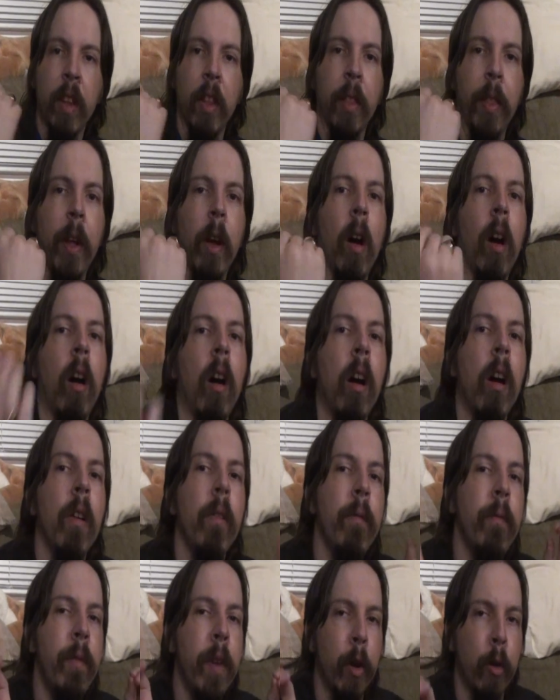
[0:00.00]
There
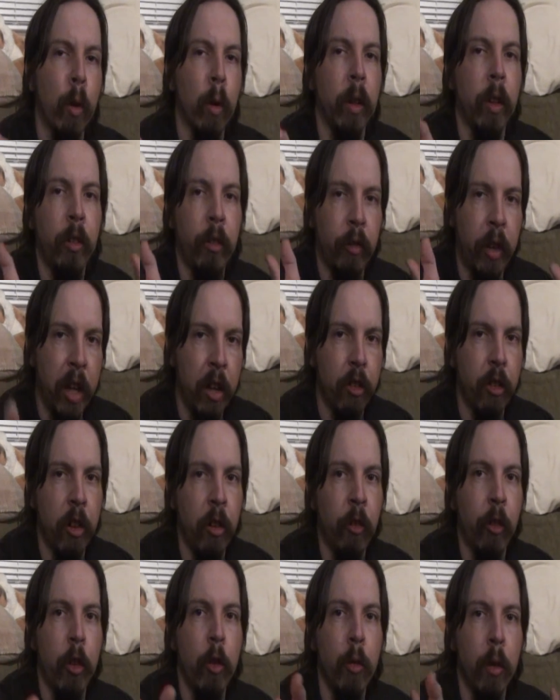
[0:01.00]
are visual
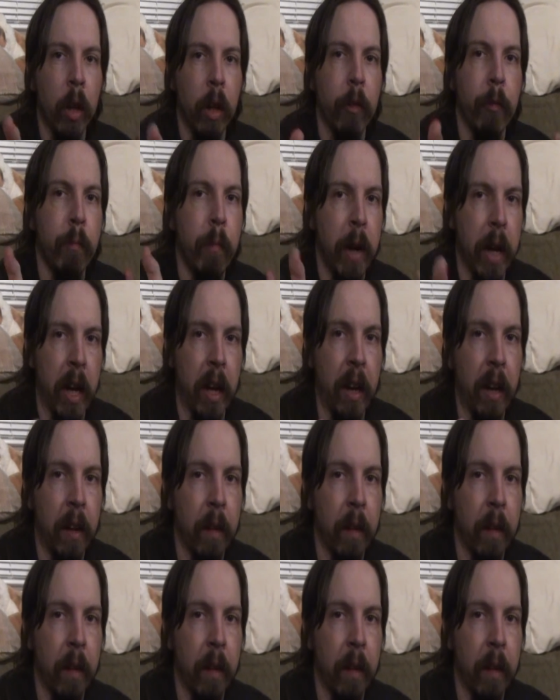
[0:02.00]
distinctions that you could have made.